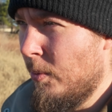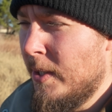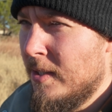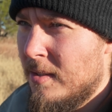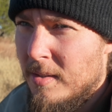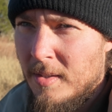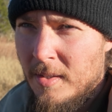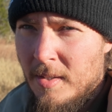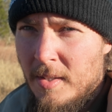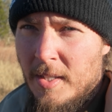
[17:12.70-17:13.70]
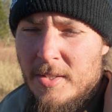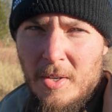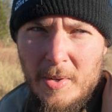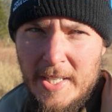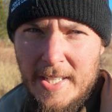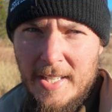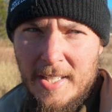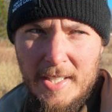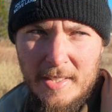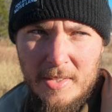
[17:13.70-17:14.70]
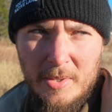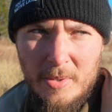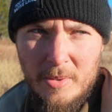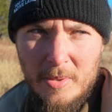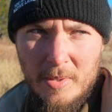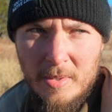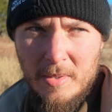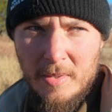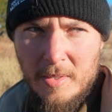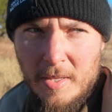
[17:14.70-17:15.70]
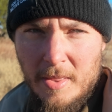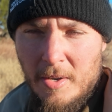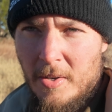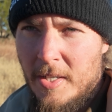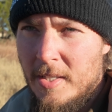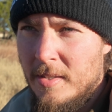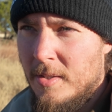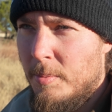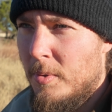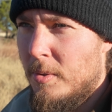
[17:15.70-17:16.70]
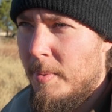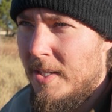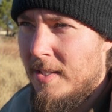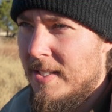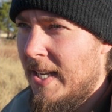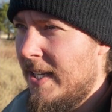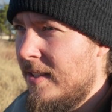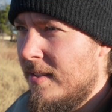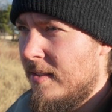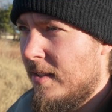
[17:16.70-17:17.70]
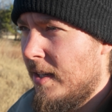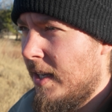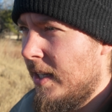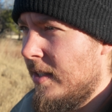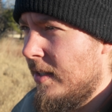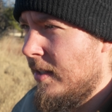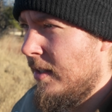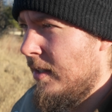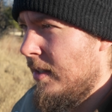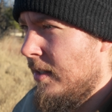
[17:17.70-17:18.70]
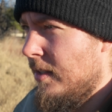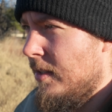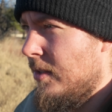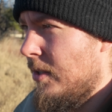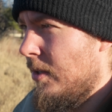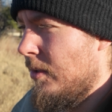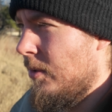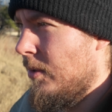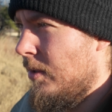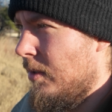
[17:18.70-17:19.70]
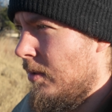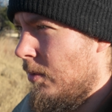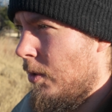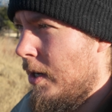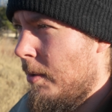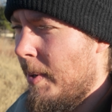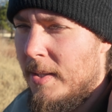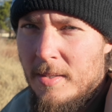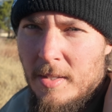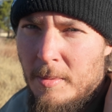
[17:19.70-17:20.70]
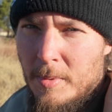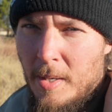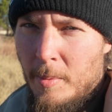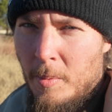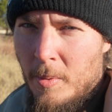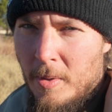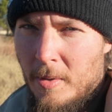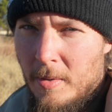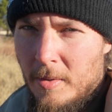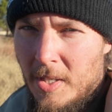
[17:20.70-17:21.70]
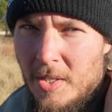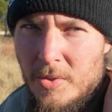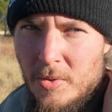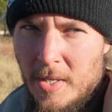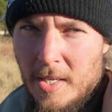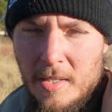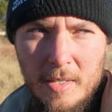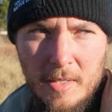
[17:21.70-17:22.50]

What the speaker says: winds. It's already getting into the 30s. It's supposed to be in the teens tonight. So we're here about the same time we were yesterday.